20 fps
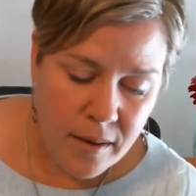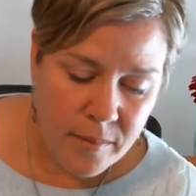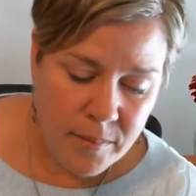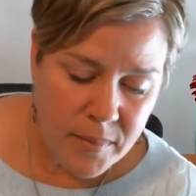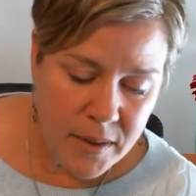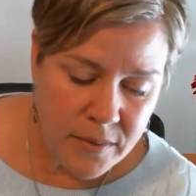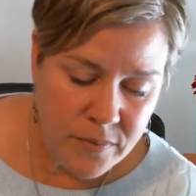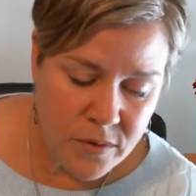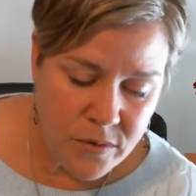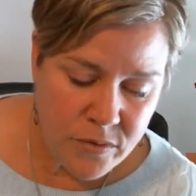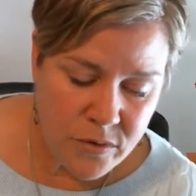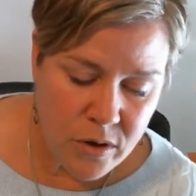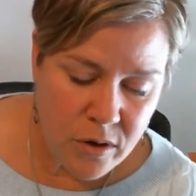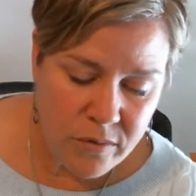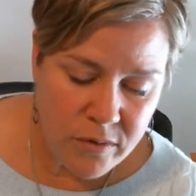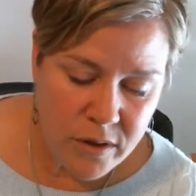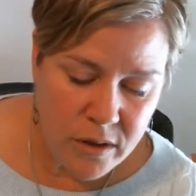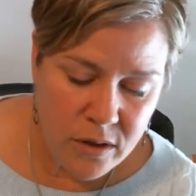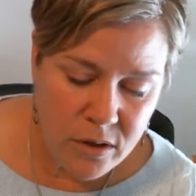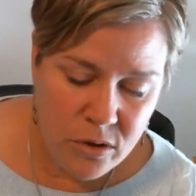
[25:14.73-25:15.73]
in the
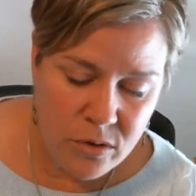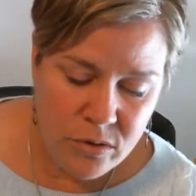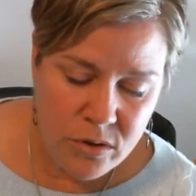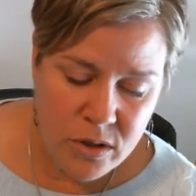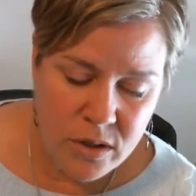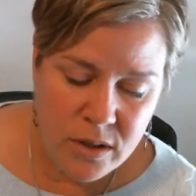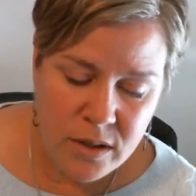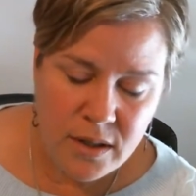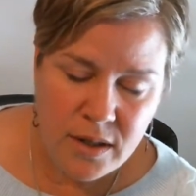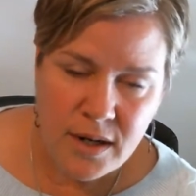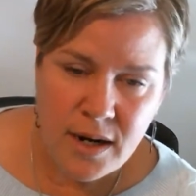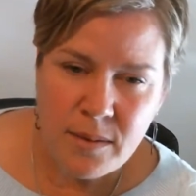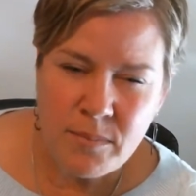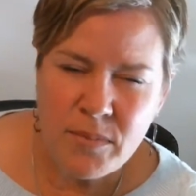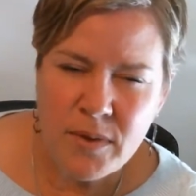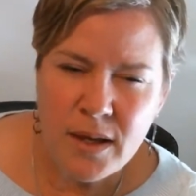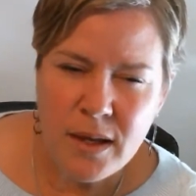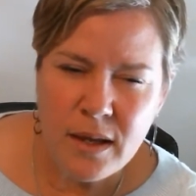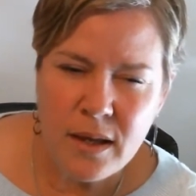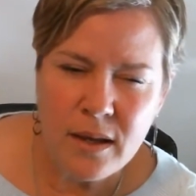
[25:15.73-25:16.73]
Soviet Union, and I'm
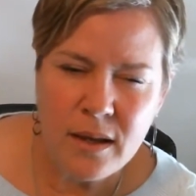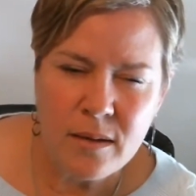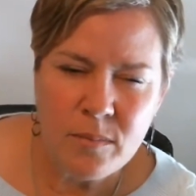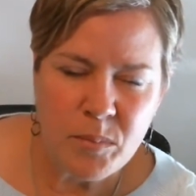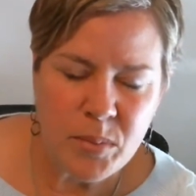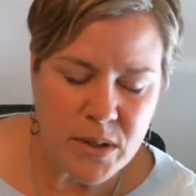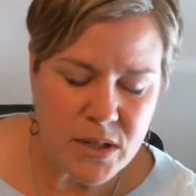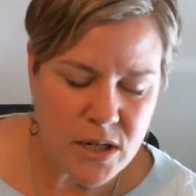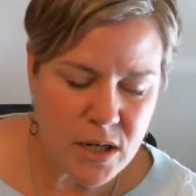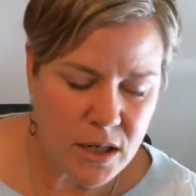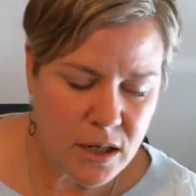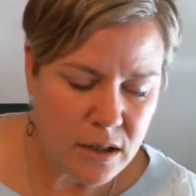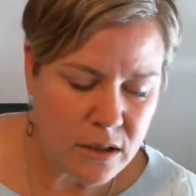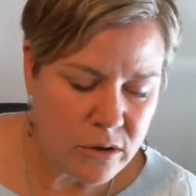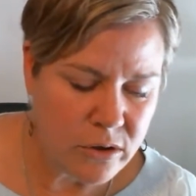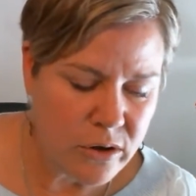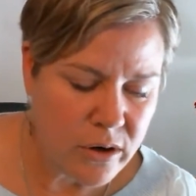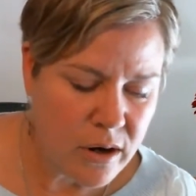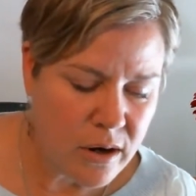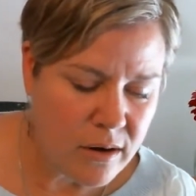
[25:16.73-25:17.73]
thinking in
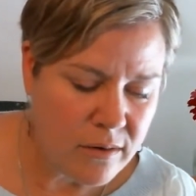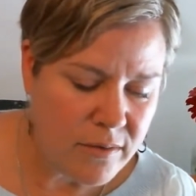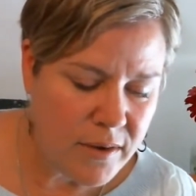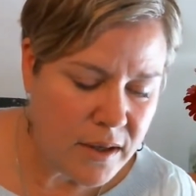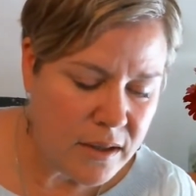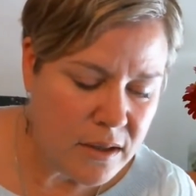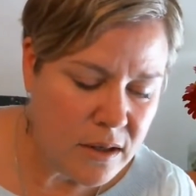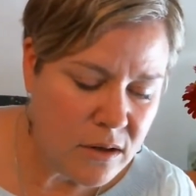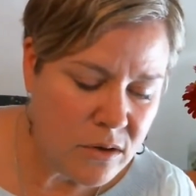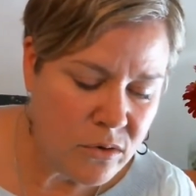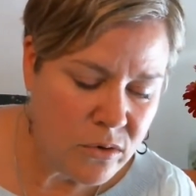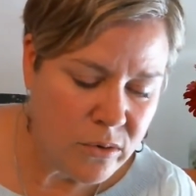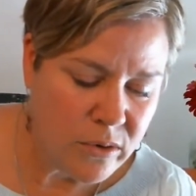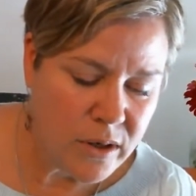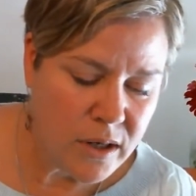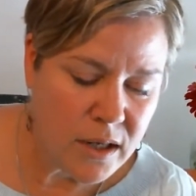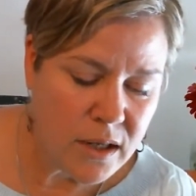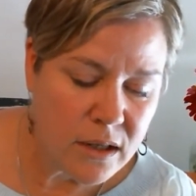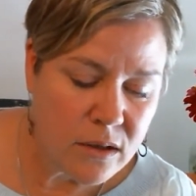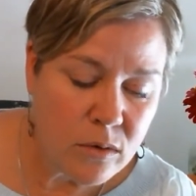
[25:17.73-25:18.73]
particular of
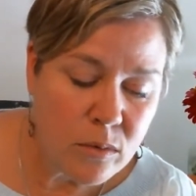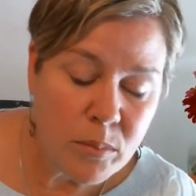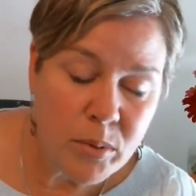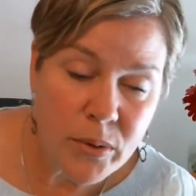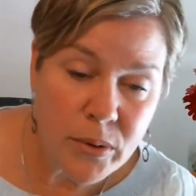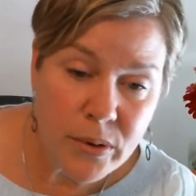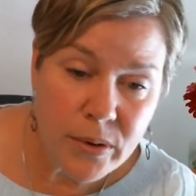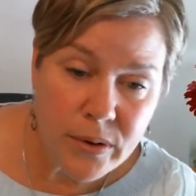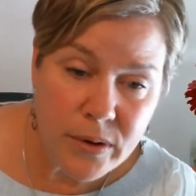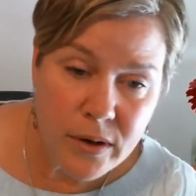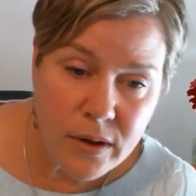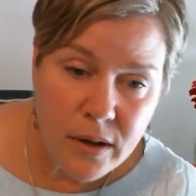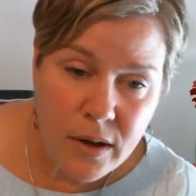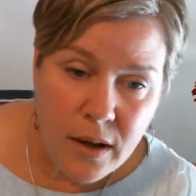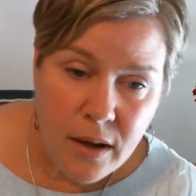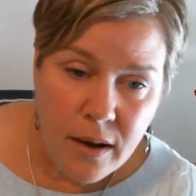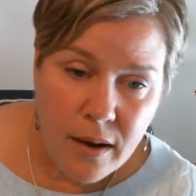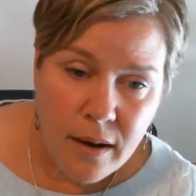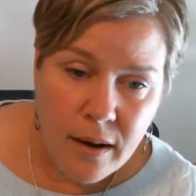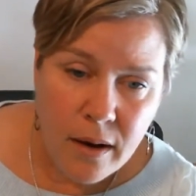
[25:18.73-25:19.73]
Eleonore Gilbert,
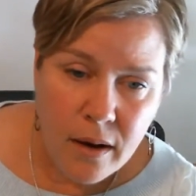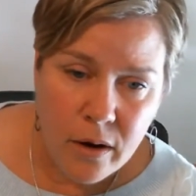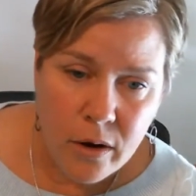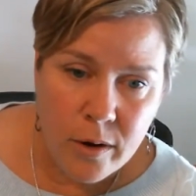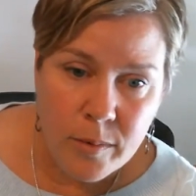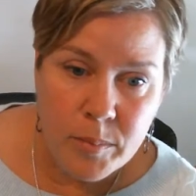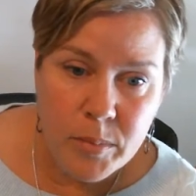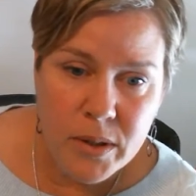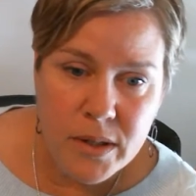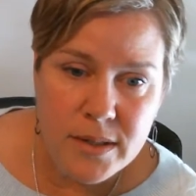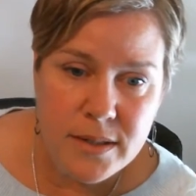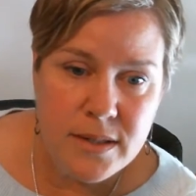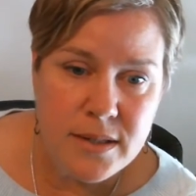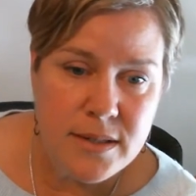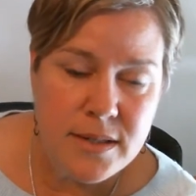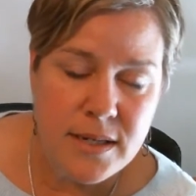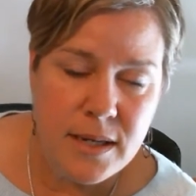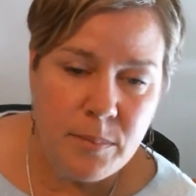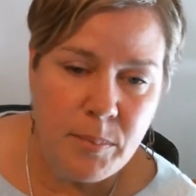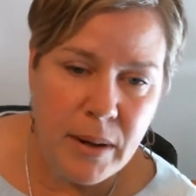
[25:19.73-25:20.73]
her book To
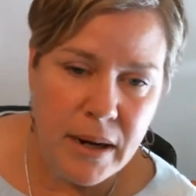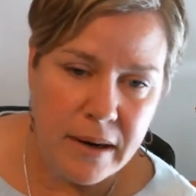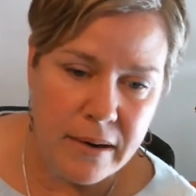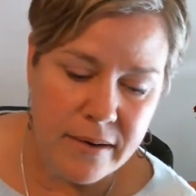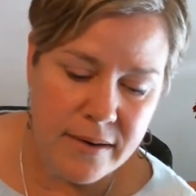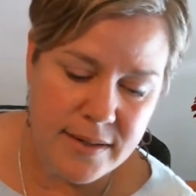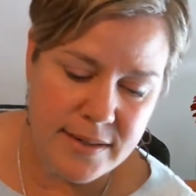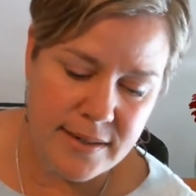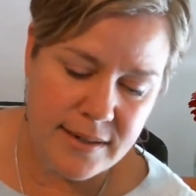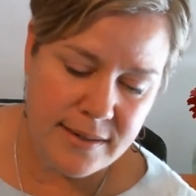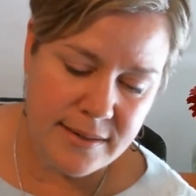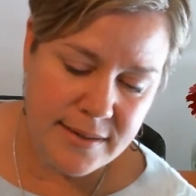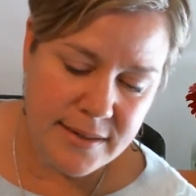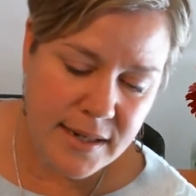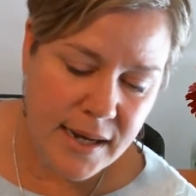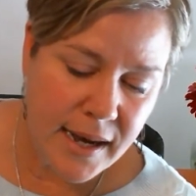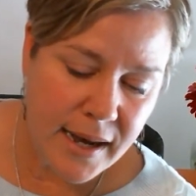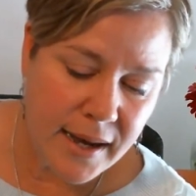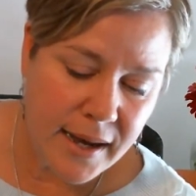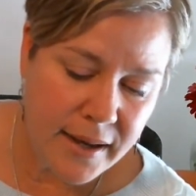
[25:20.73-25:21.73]
See Paris and
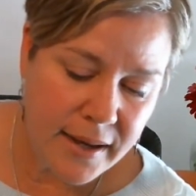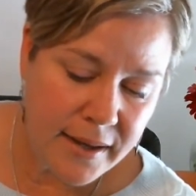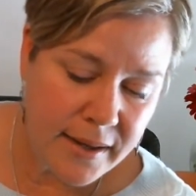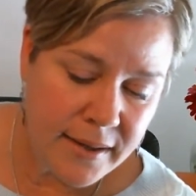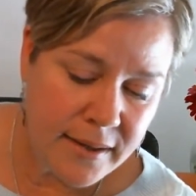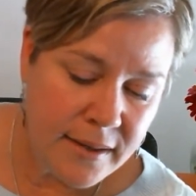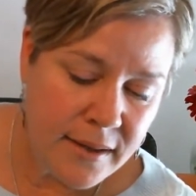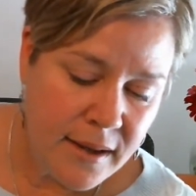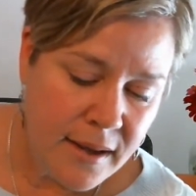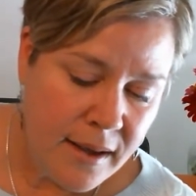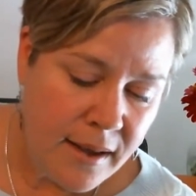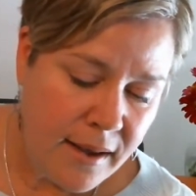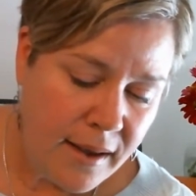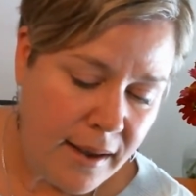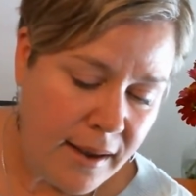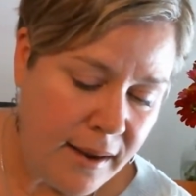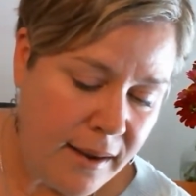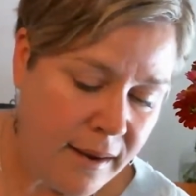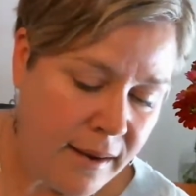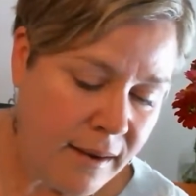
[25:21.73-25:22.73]
Die,
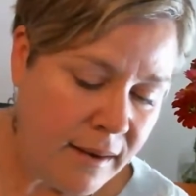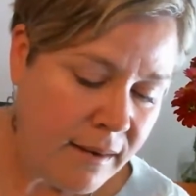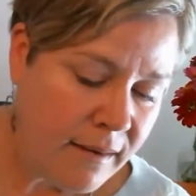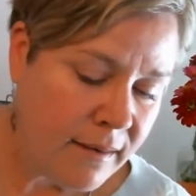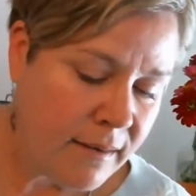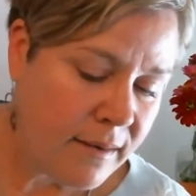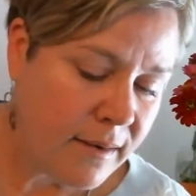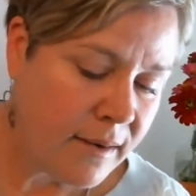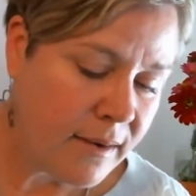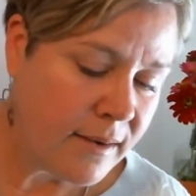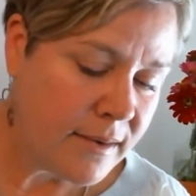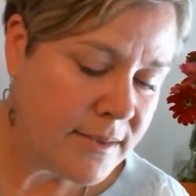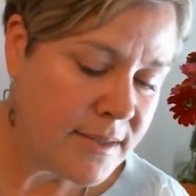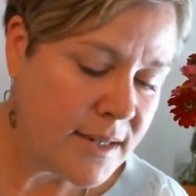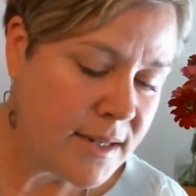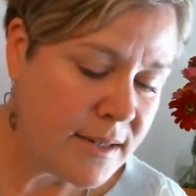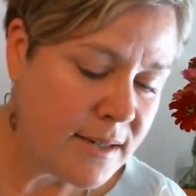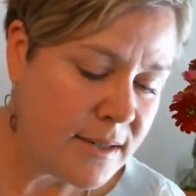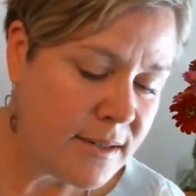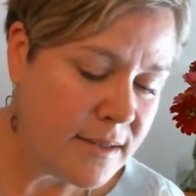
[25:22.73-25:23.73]
and
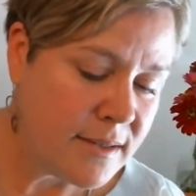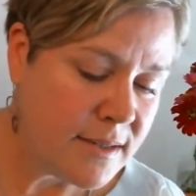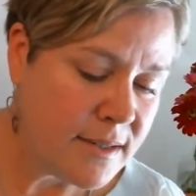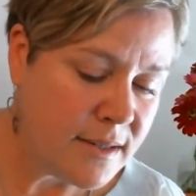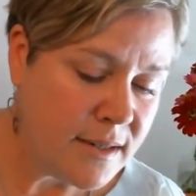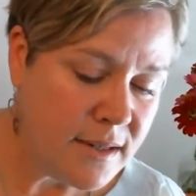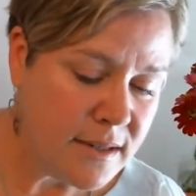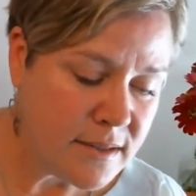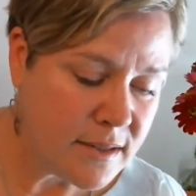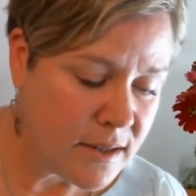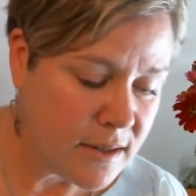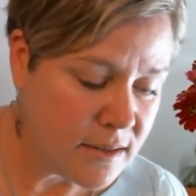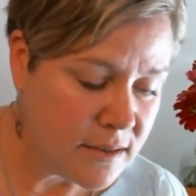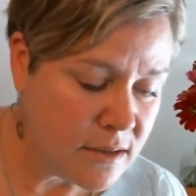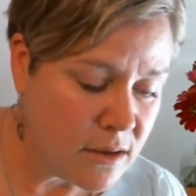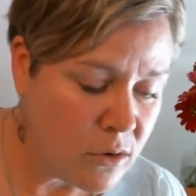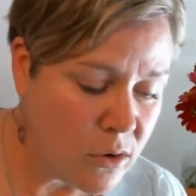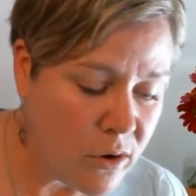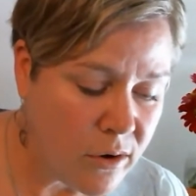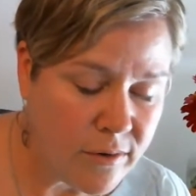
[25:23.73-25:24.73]
Denise
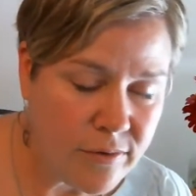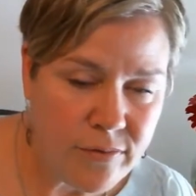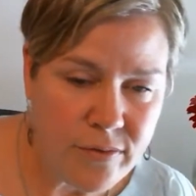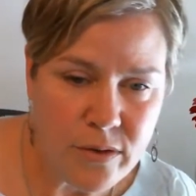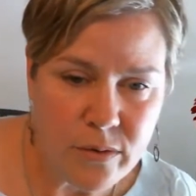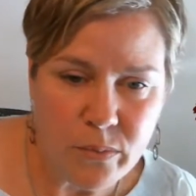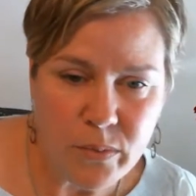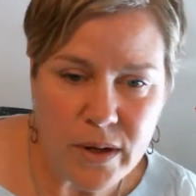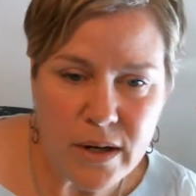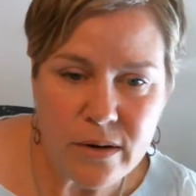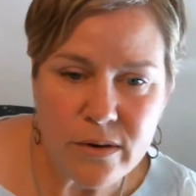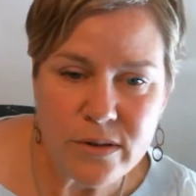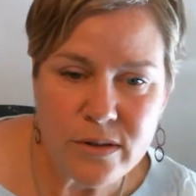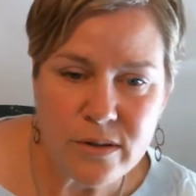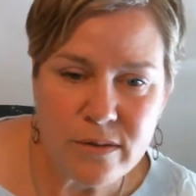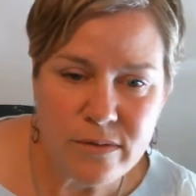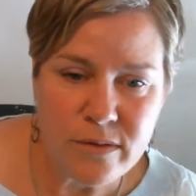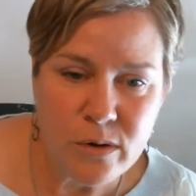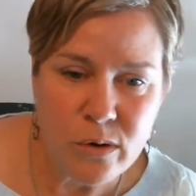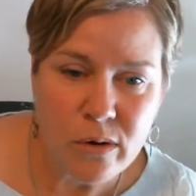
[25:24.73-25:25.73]
Kozlov, The Readers
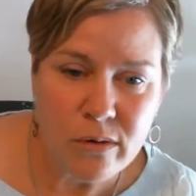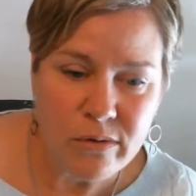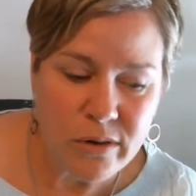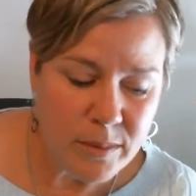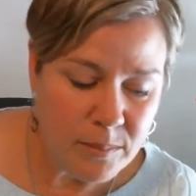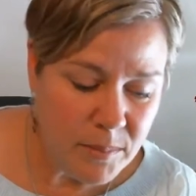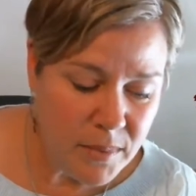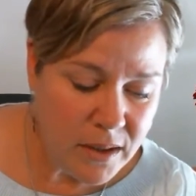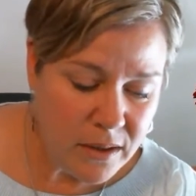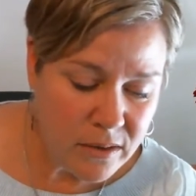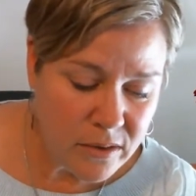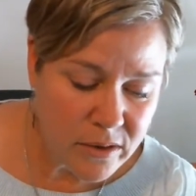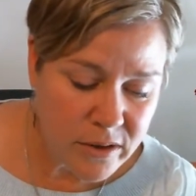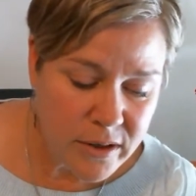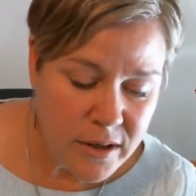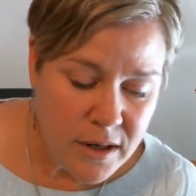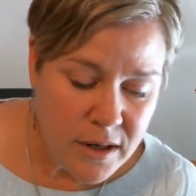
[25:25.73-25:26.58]
of Novy Mir.